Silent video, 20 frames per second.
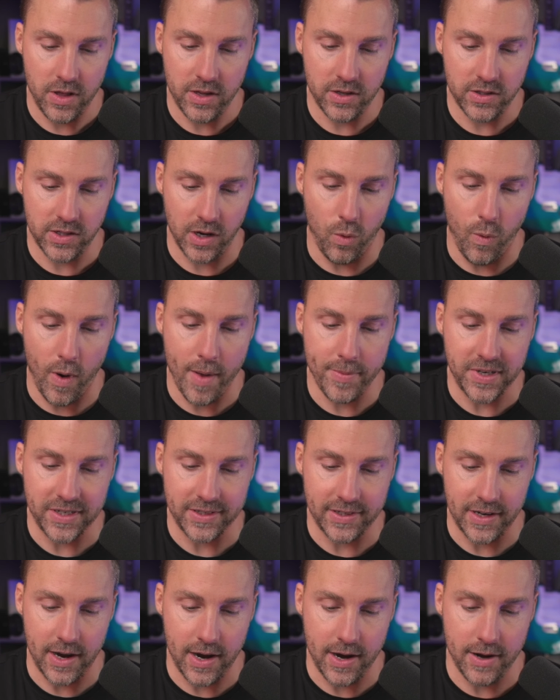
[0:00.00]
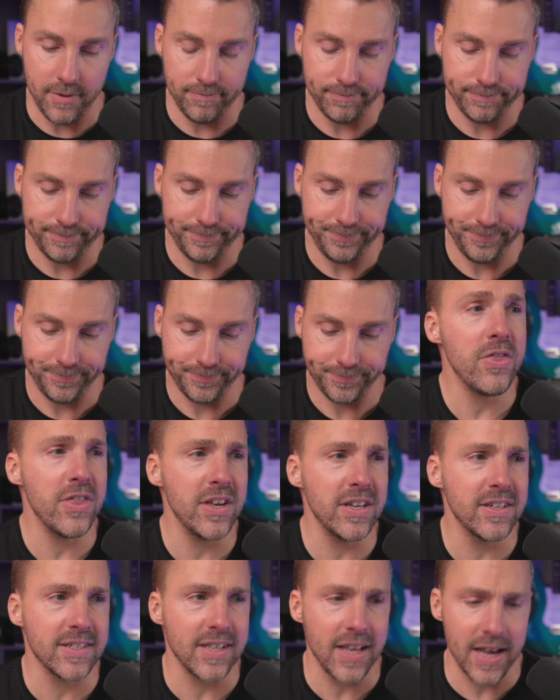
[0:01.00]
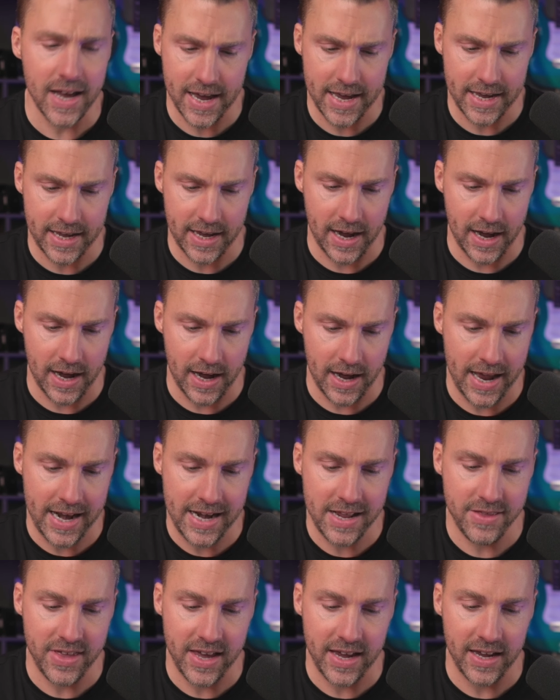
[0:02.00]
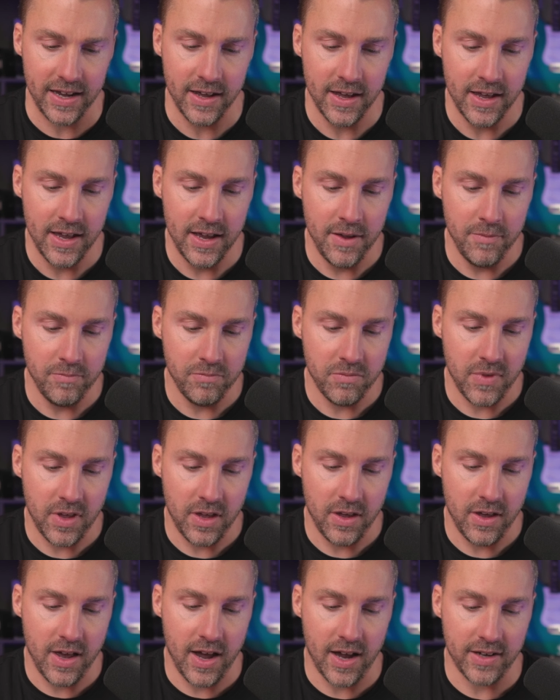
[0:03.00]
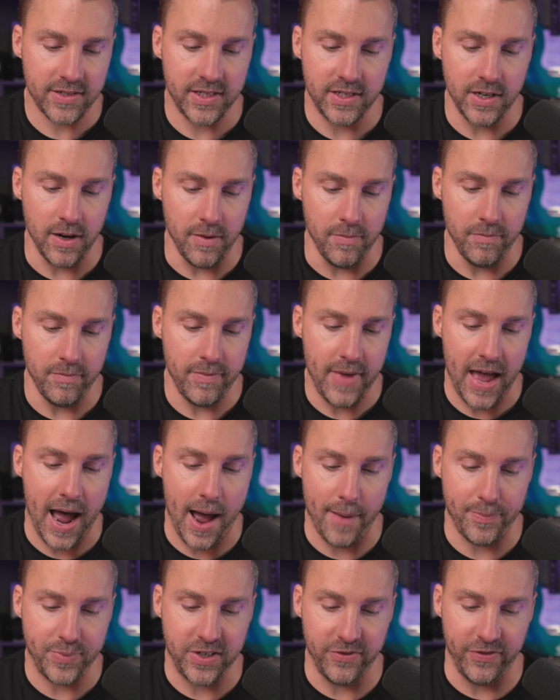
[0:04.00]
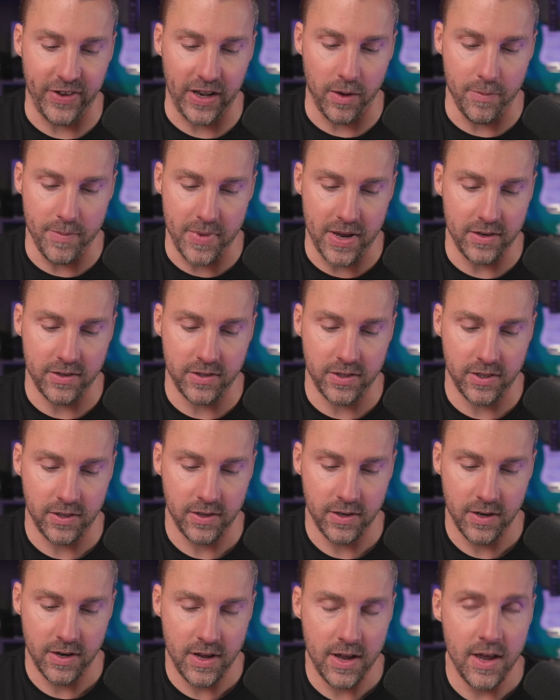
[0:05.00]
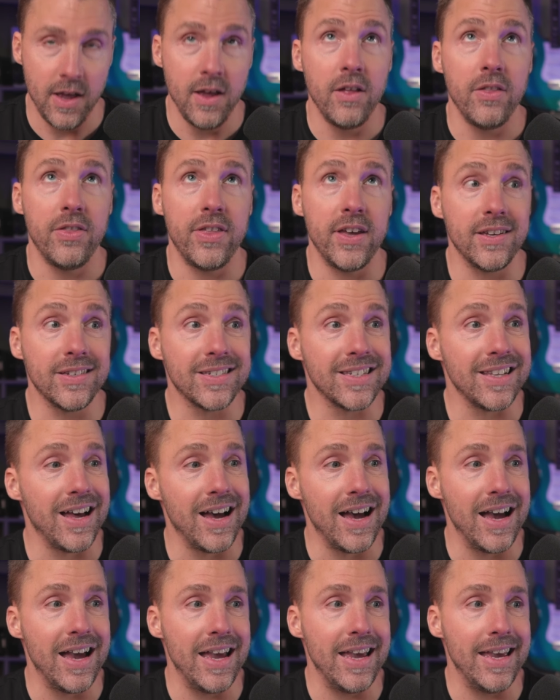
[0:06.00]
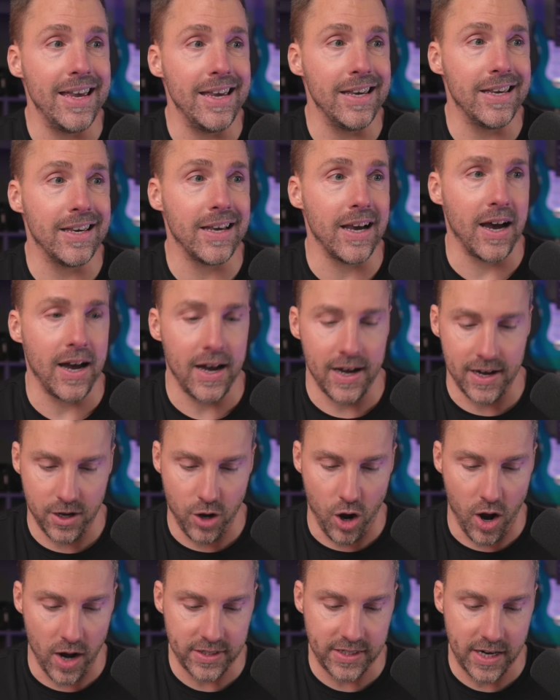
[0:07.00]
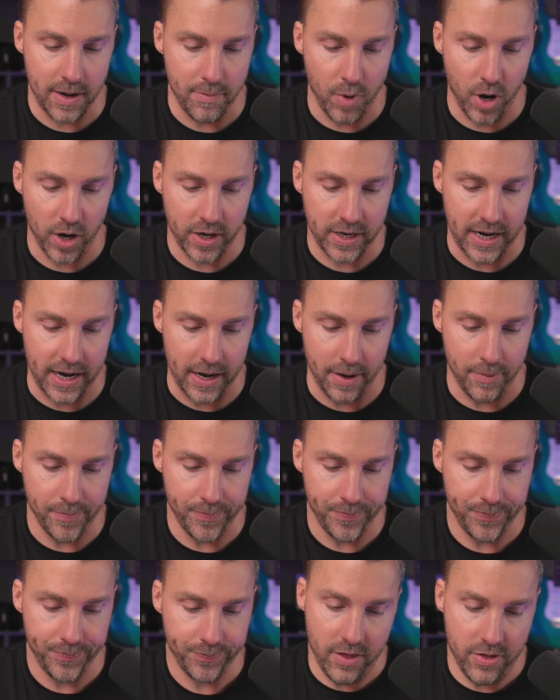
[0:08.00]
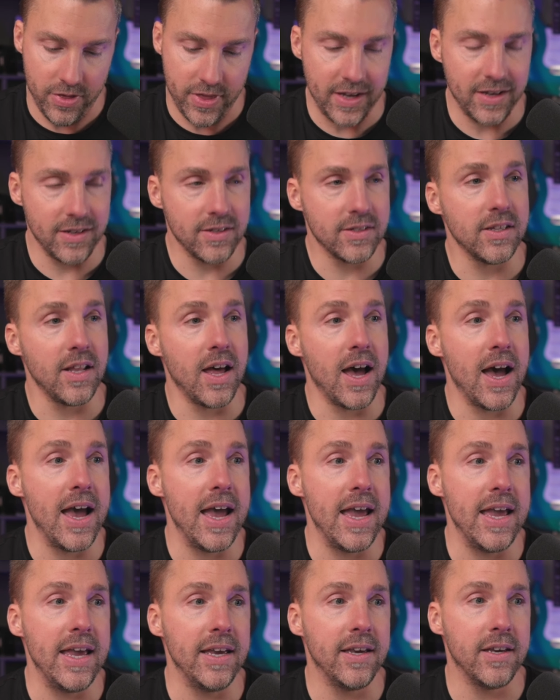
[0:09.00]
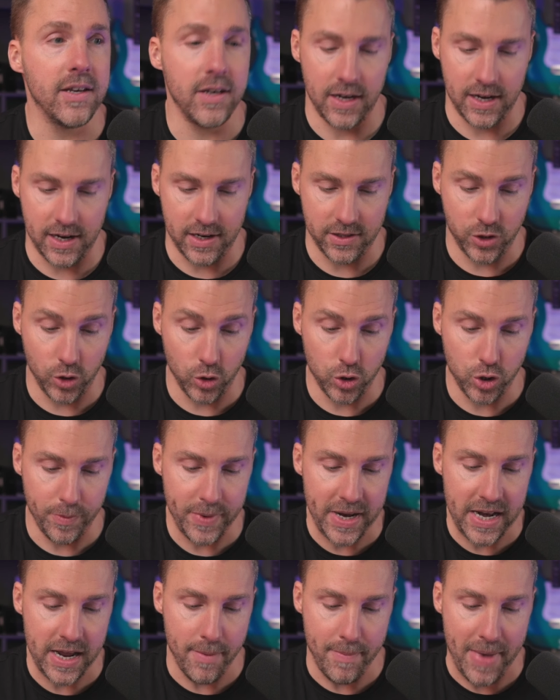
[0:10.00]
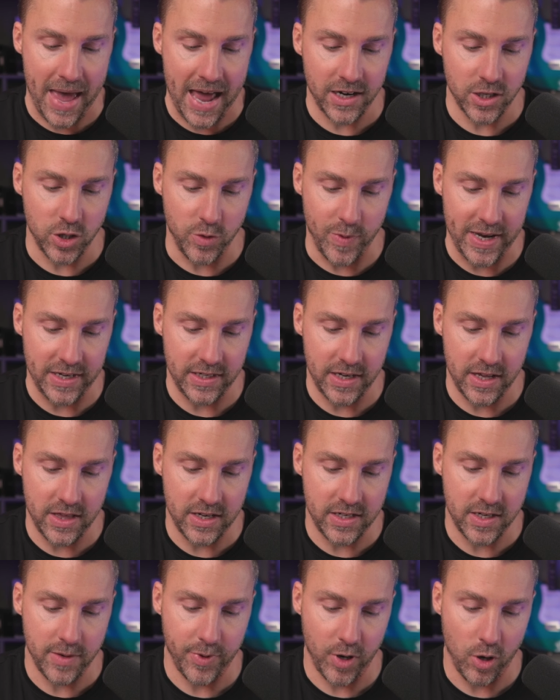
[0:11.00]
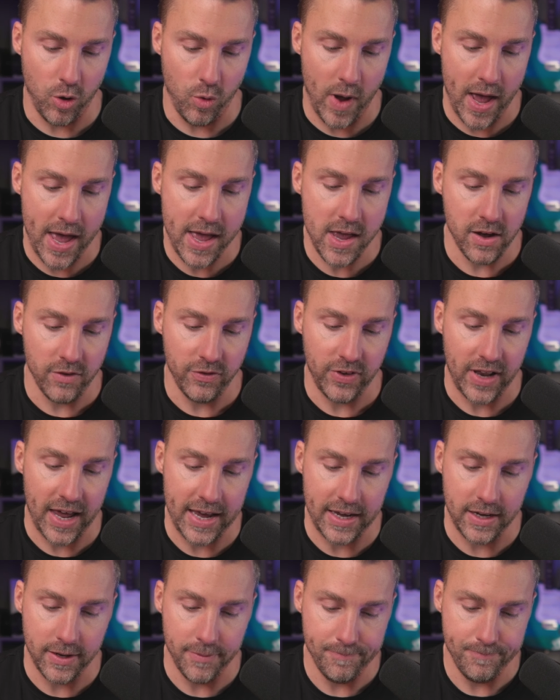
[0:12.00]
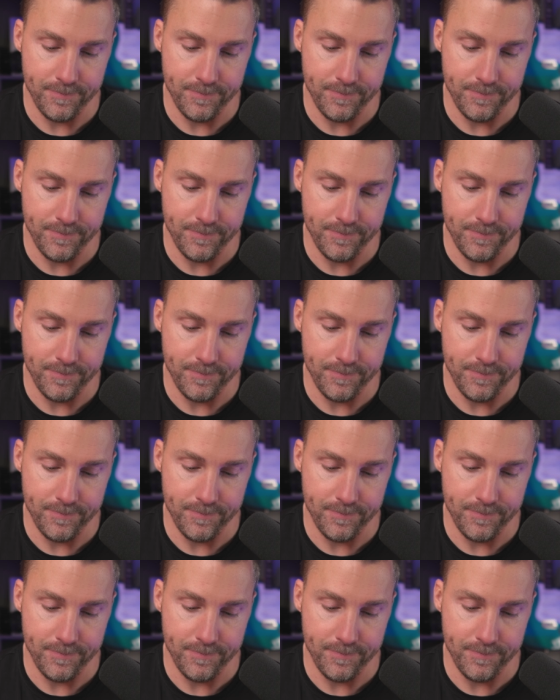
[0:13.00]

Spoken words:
Things like web design, things like anything custom app development, things like content marketing, things like social media management in the typical way of like